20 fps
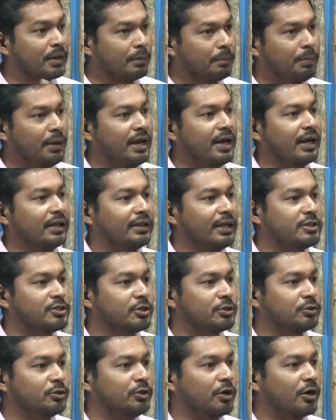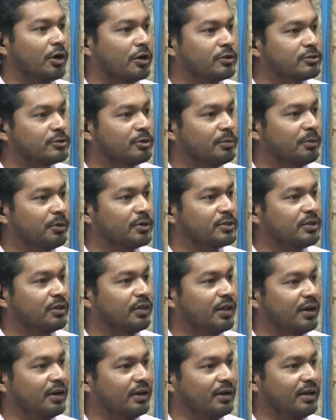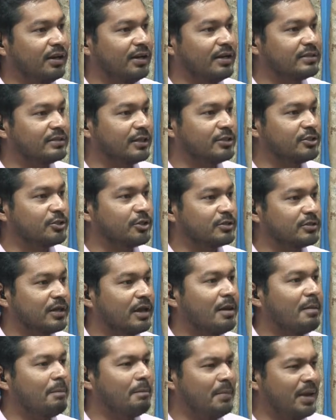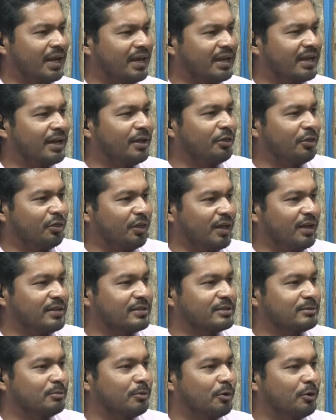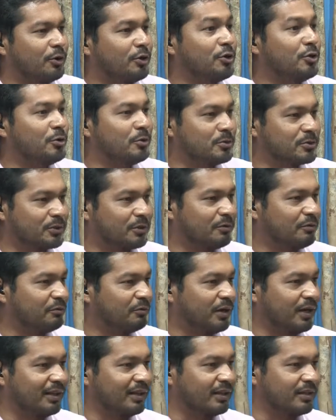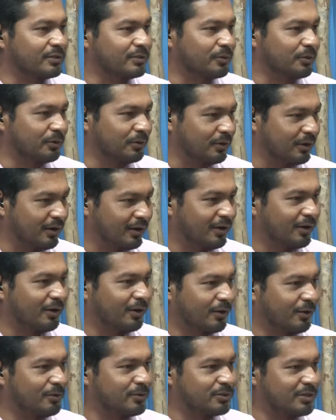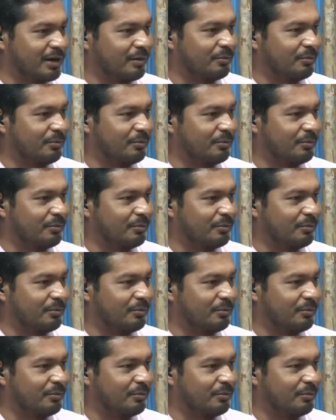paying attention to your customers and their needs and just making it things more user friendly. So. And that's